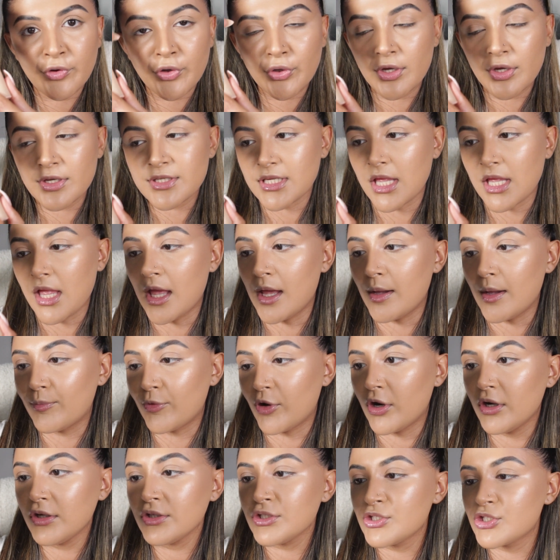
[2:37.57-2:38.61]
Focus
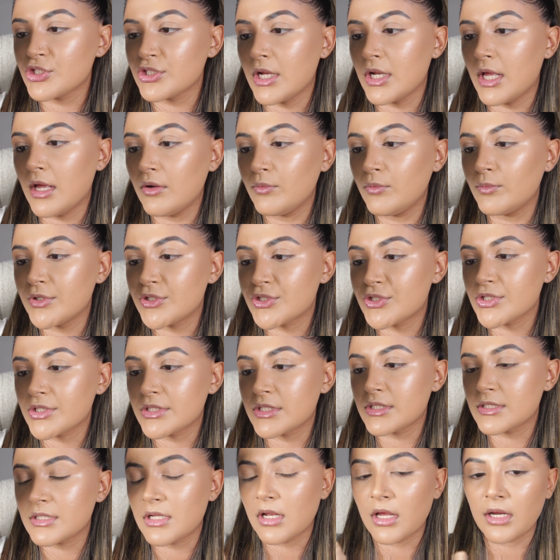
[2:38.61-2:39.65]
Airbrush now, which is
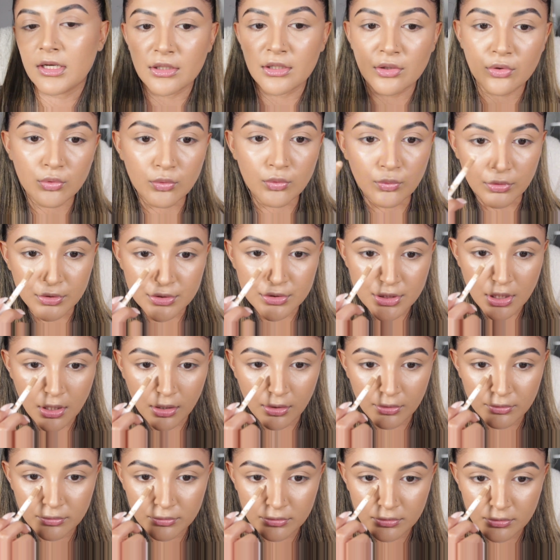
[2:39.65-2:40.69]
a slightly cooler
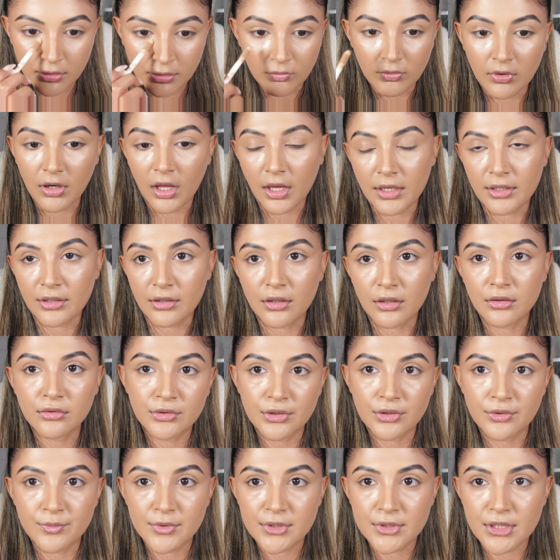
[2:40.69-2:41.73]
tone, or lighter
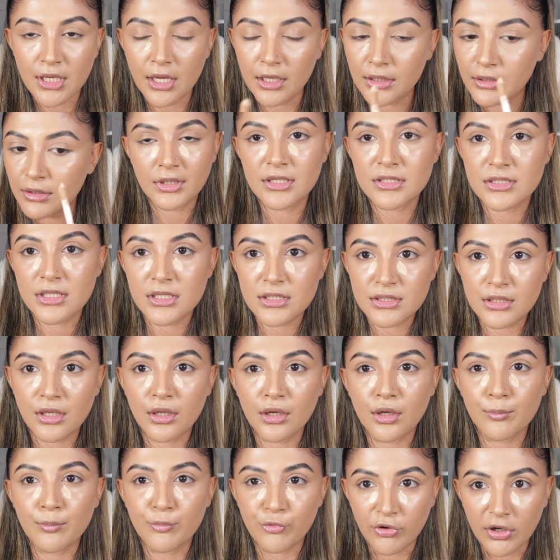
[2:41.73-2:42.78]
you would say. This is
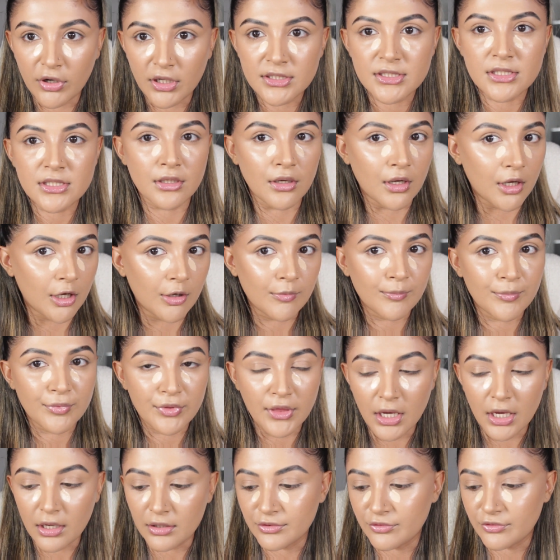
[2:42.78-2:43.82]
going to brighten up
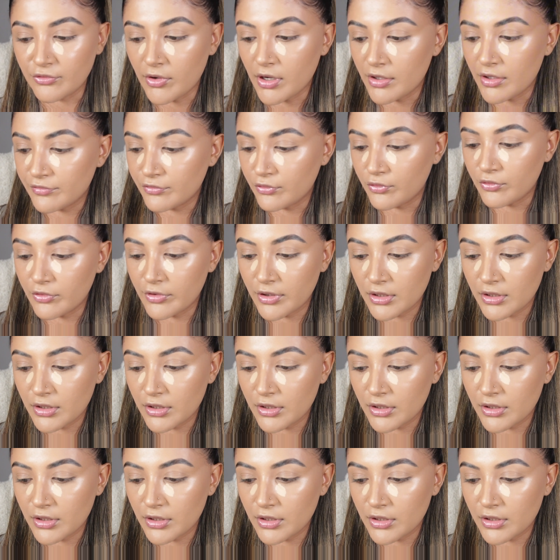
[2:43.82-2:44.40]
that under eye for